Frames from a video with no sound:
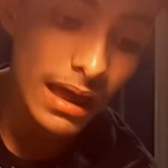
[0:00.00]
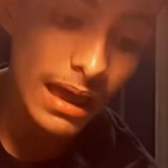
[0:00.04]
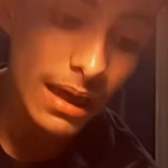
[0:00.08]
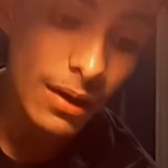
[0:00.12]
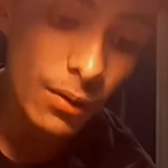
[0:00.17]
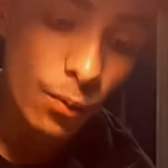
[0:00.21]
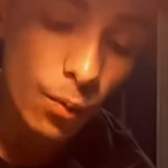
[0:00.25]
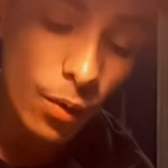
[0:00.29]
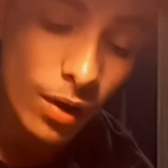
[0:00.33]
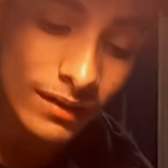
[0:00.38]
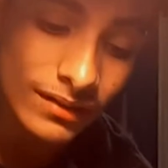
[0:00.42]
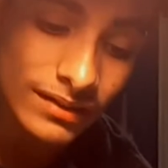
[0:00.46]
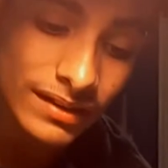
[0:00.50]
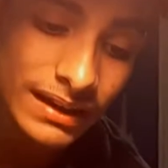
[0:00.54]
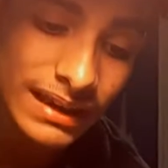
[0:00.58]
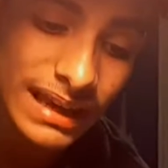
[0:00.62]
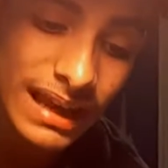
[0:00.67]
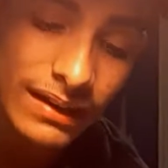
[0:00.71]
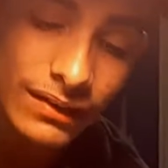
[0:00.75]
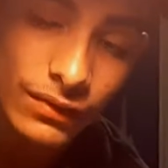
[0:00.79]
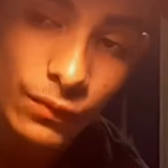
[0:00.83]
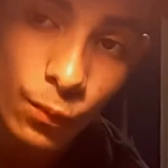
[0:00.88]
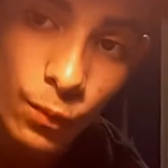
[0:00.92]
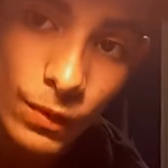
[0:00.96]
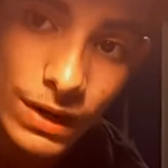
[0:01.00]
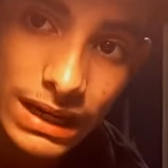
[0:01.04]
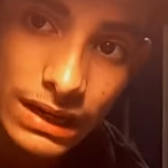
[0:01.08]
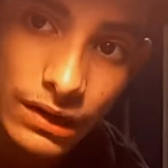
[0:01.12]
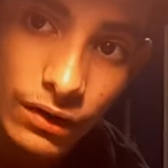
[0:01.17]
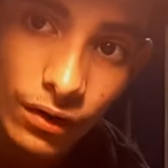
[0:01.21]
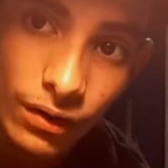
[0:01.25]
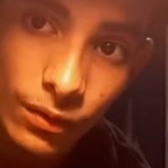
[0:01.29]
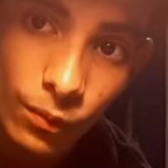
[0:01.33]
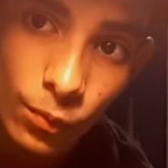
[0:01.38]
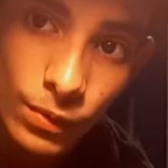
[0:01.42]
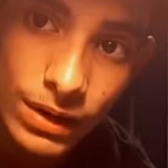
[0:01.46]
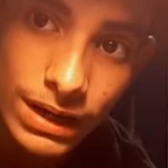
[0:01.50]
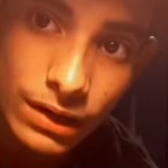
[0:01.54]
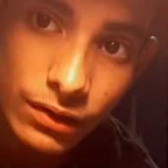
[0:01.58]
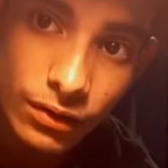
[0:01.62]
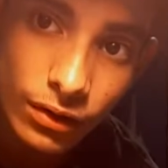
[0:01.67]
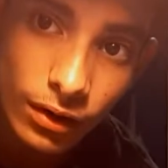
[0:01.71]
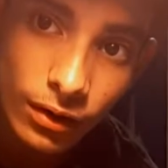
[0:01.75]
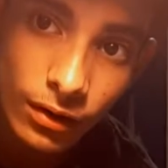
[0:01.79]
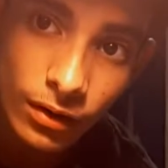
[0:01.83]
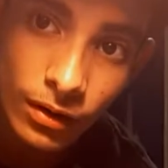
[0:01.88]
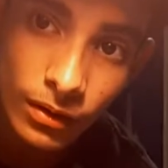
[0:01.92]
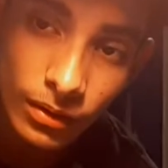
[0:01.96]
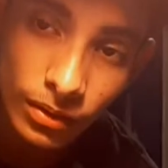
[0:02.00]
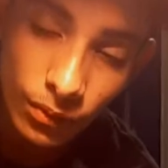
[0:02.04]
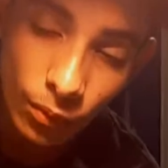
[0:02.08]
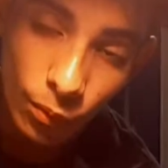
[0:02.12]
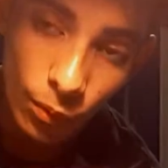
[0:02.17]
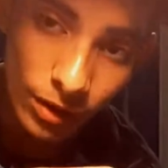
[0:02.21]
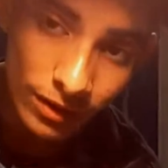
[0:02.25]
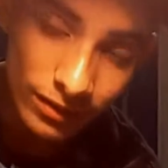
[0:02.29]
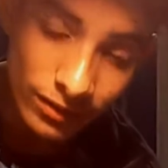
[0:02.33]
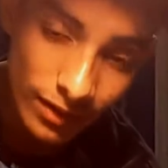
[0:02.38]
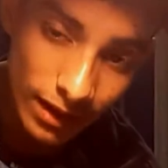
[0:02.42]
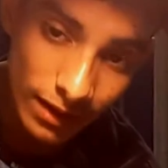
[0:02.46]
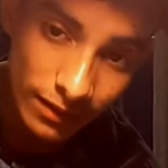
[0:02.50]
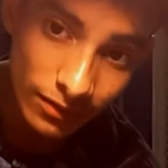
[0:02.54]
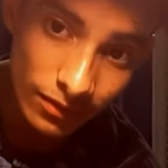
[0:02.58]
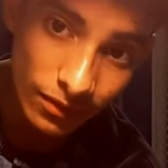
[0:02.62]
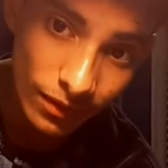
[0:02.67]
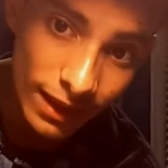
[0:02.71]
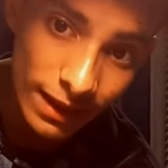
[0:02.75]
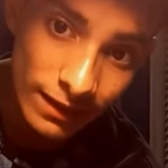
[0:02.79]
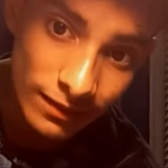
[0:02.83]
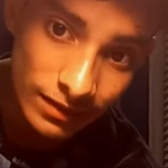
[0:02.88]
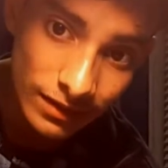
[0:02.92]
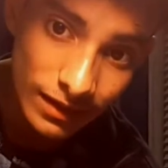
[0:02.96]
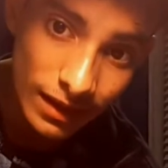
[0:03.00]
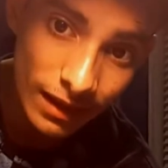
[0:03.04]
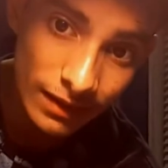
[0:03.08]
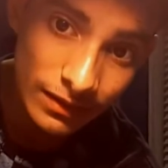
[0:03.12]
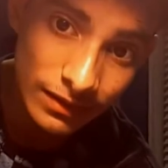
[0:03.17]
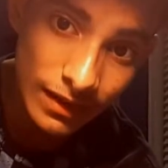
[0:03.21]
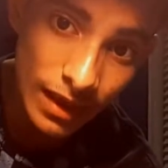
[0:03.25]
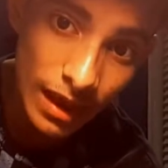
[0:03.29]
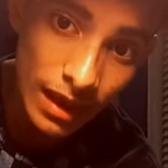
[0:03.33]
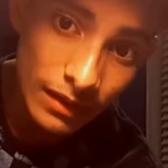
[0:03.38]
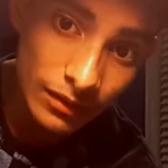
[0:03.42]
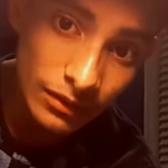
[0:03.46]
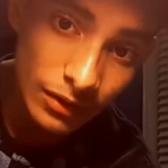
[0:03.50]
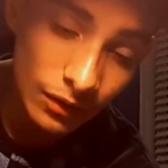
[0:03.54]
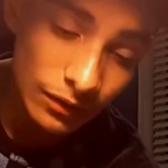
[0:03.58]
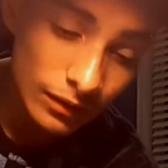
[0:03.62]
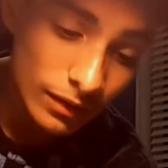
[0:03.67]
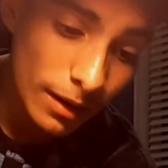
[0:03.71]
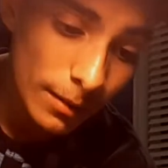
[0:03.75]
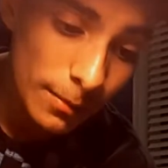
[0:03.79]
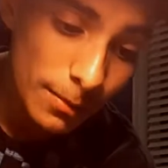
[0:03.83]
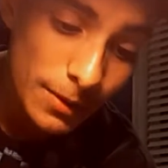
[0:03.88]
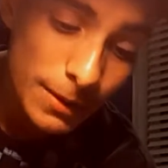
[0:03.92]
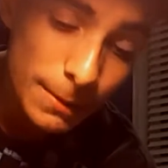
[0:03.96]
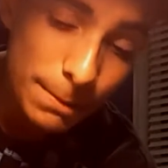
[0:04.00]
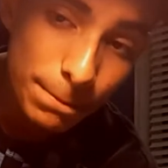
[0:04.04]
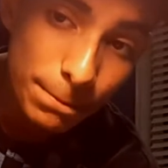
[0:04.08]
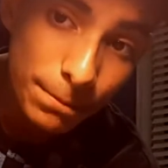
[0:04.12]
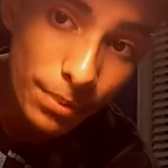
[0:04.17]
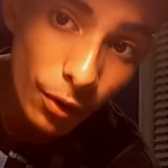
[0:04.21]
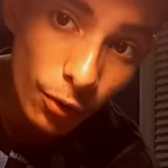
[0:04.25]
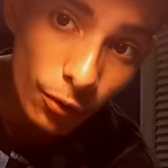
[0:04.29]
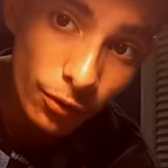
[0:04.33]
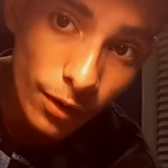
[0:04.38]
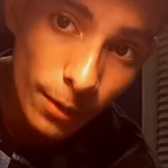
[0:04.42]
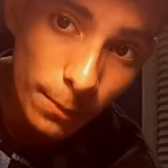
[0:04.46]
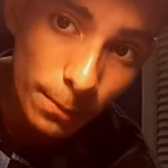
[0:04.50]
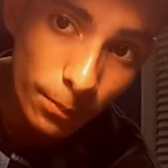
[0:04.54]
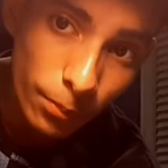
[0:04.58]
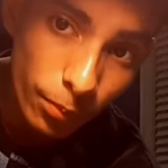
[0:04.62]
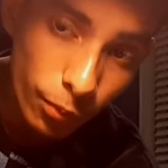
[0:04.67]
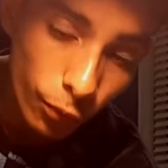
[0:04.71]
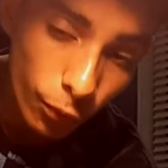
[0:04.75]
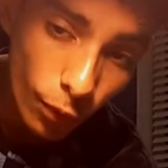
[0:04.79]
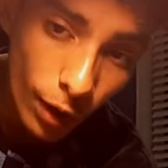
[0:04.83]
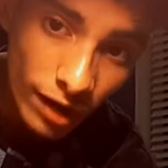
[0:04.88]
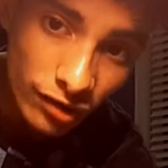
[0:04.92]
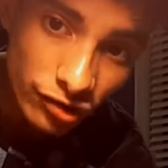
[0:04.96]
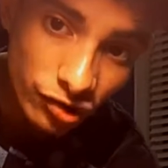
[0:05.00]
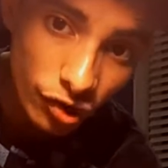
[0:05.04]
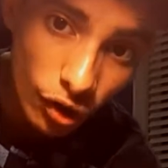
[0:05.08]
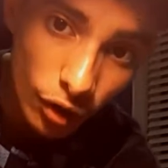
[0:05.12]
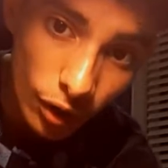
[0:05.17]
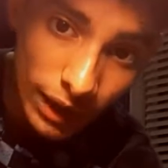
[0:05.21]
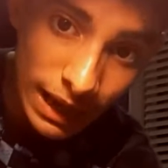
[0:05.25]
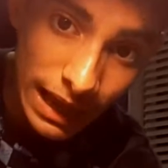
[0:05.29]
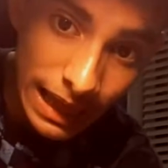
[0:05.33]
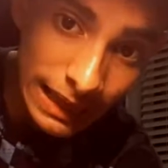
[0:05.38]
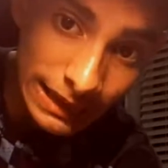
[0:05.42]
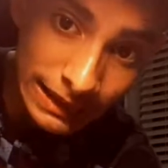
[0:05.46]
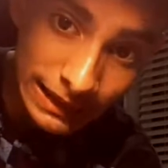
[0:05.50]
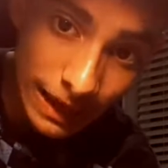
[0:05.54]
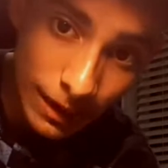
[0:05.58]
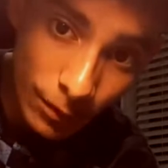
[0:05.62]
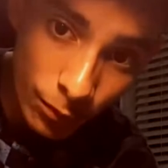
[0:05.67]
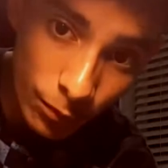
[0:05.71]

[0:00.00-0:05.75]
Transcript: And once it gets weaker and weaker, the ones that's less dense, there's going to be build-up pressure. And